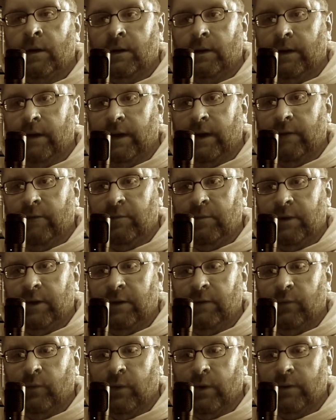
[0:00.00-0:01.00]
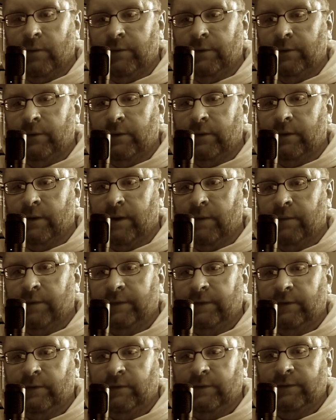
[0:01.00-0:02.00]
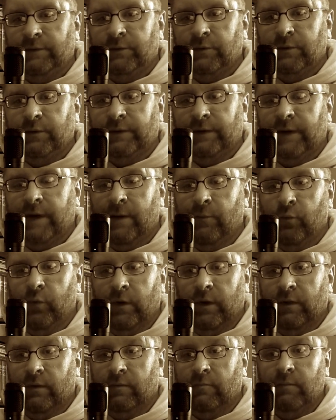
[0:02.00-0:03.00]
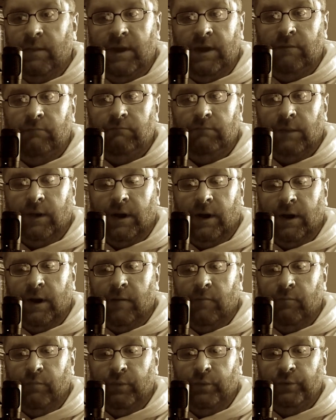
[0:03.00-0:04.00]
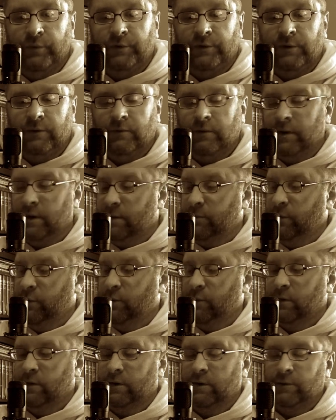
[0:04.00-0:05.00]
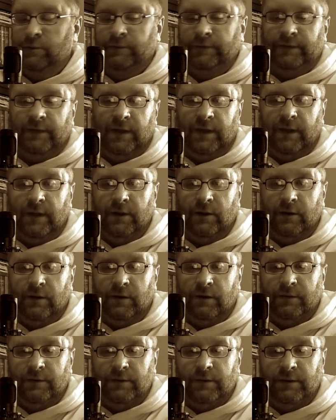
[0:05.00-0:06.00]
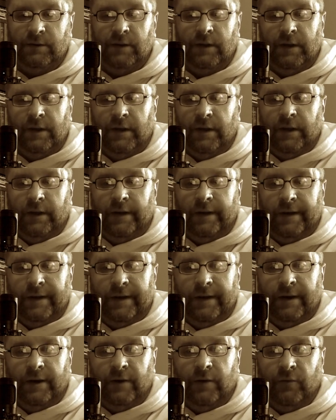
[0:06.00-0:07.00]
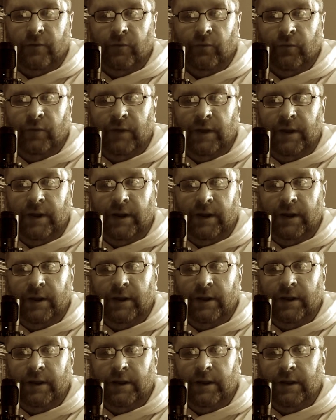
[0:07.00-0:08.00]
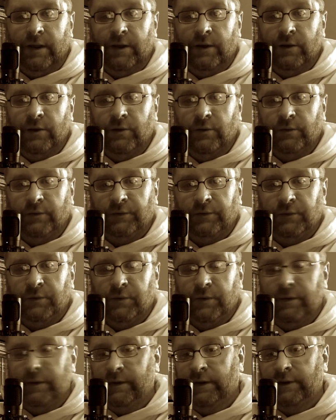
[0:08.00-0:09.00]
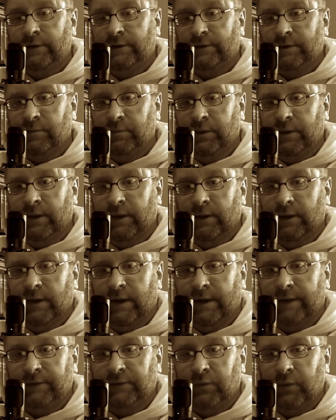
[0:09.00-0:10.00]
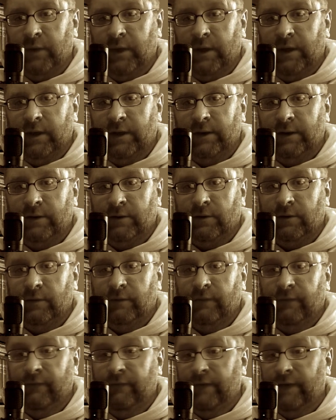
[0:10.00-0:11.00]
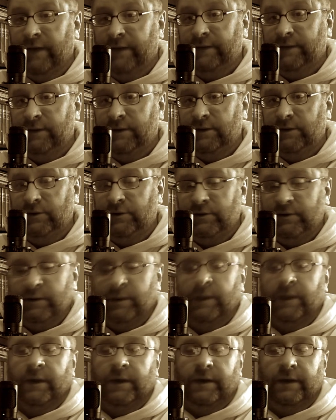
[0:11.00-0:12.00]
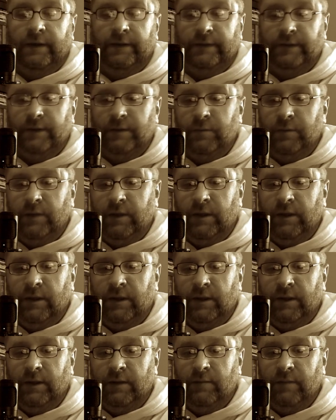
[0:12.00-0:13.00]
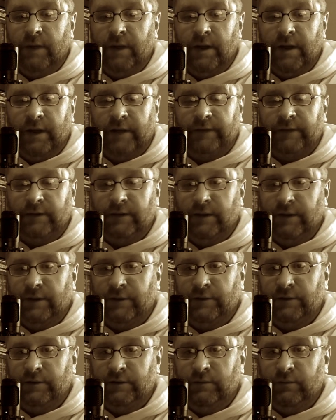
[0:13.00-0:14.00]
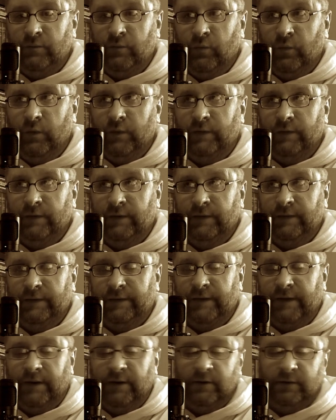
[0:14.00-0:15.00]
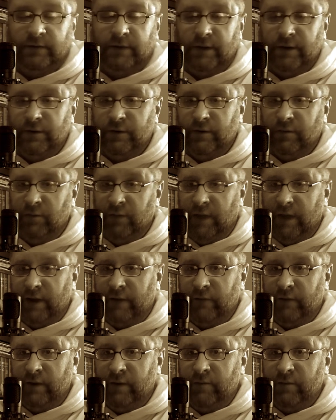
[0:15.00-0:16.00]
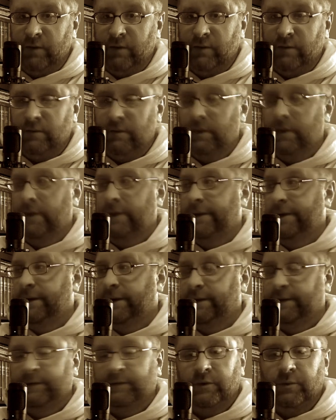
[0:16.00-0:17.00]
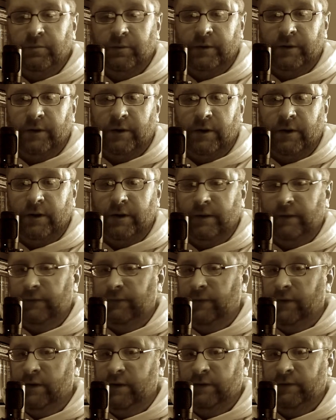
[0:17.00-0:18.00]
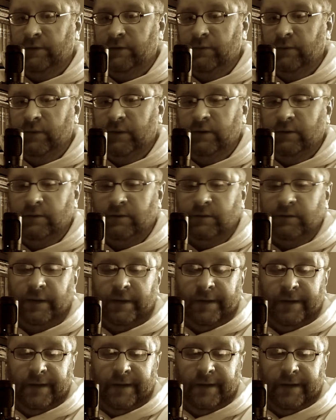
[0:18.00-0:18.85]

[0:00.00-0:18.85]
Hey everybody, welcome to another episode of Storytime with me. I'm Bucho, I'm your host and author, reading a new story that I just completed last weekend called Vestige. It's going to be in my next collection, which is titled Under a Black Rainbow. It's super dark, it's very surreal.